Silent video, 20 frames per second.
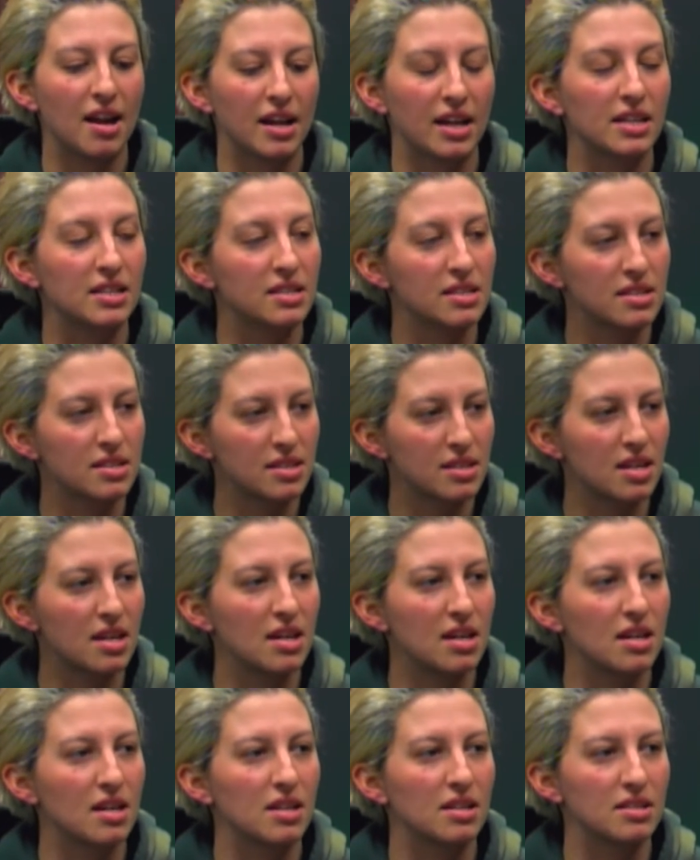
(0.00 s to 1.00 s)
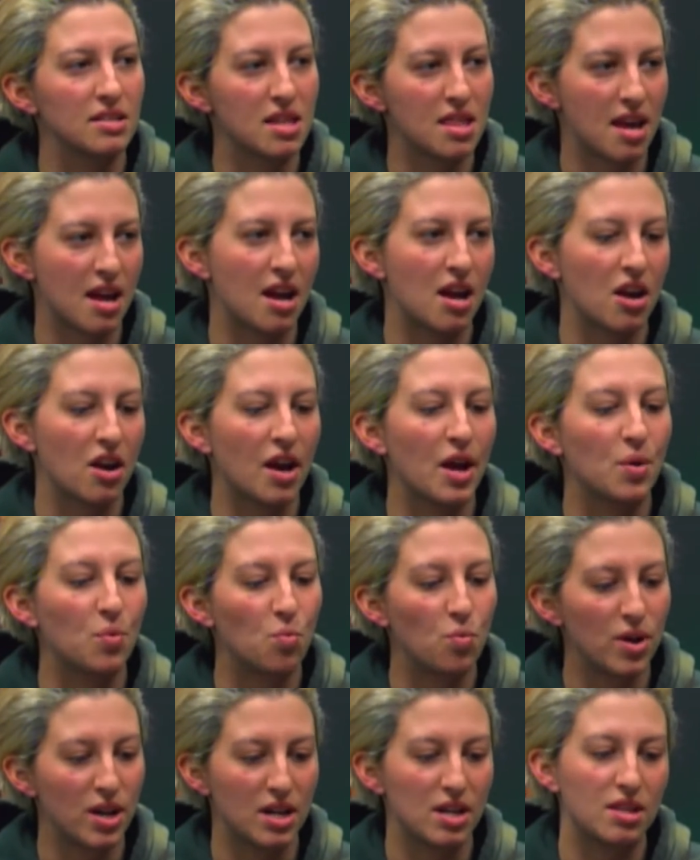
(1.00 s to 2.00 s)
I can see it. It's there. I
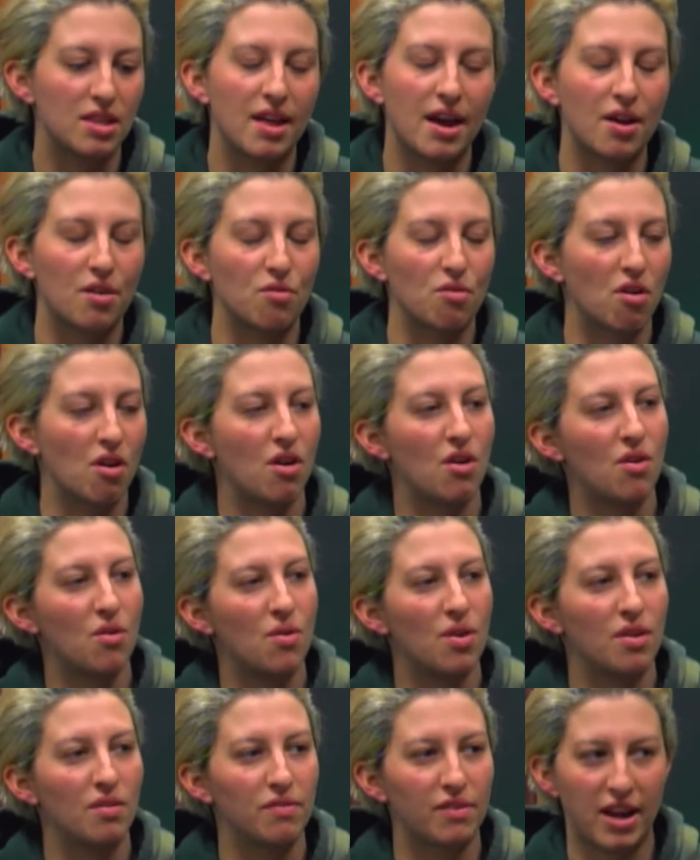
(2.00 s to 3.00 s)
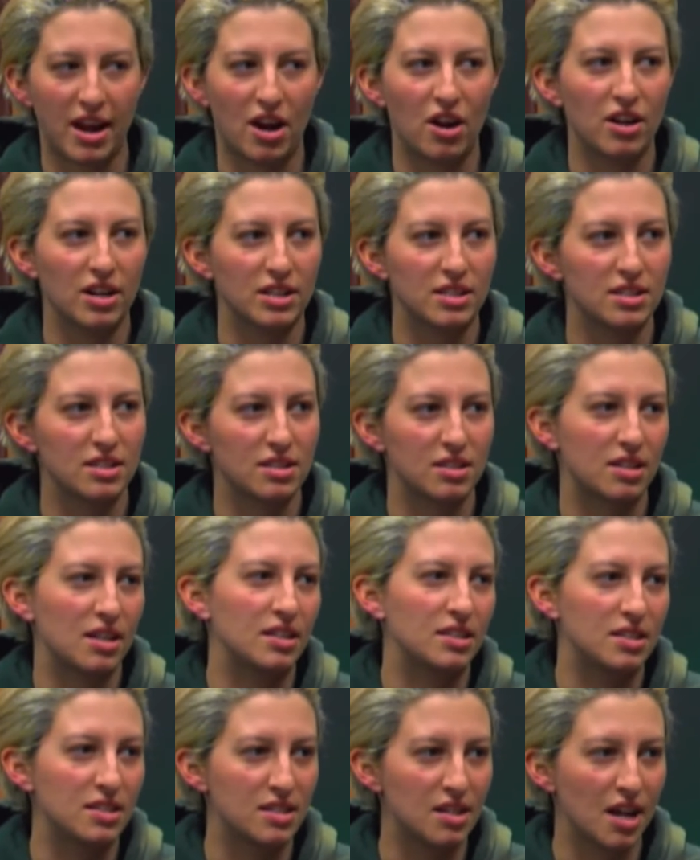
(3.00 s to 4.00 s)
weeded that row of carrots.
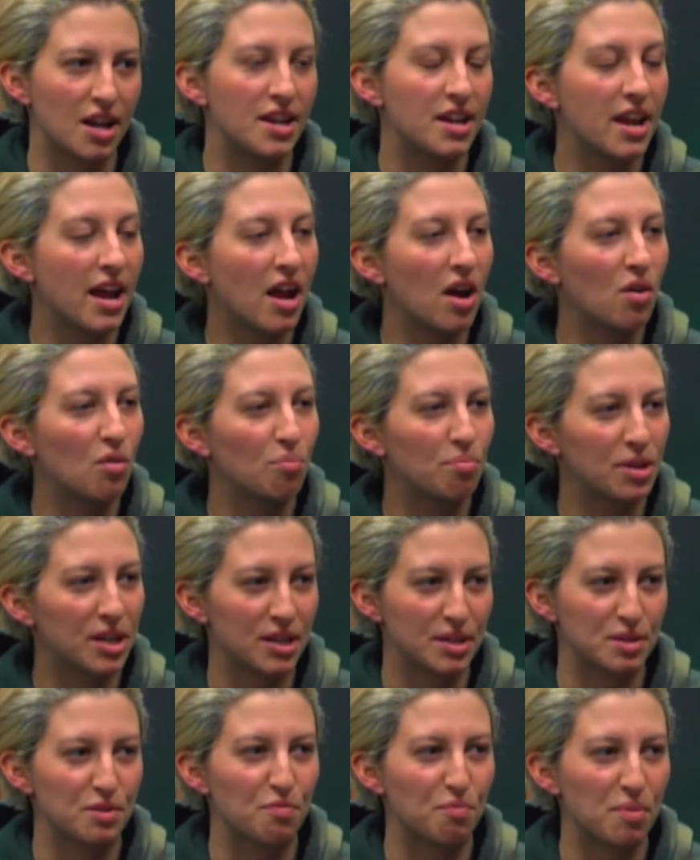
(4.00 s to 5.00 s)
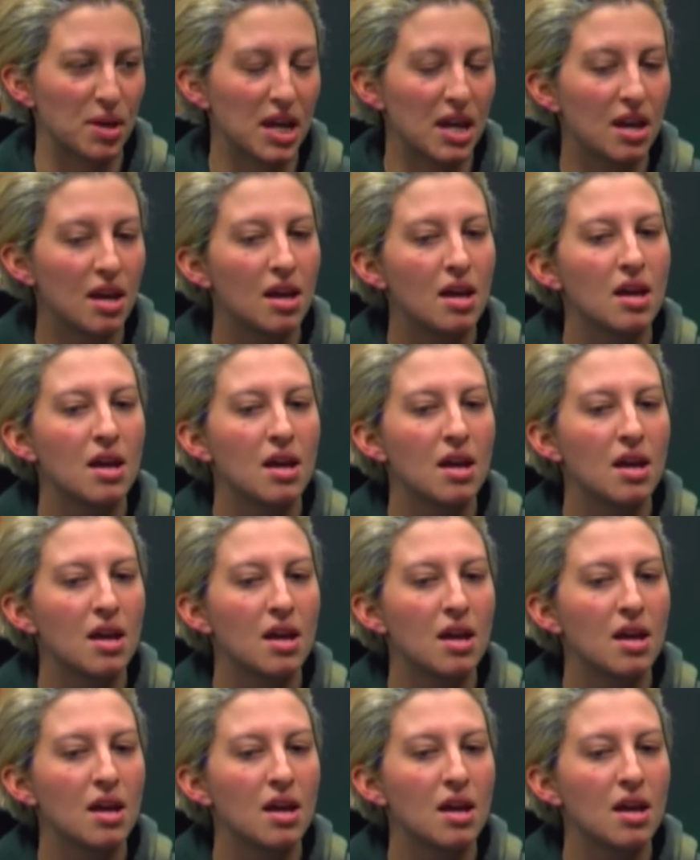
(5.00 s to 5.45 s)
It's done now because right. of me.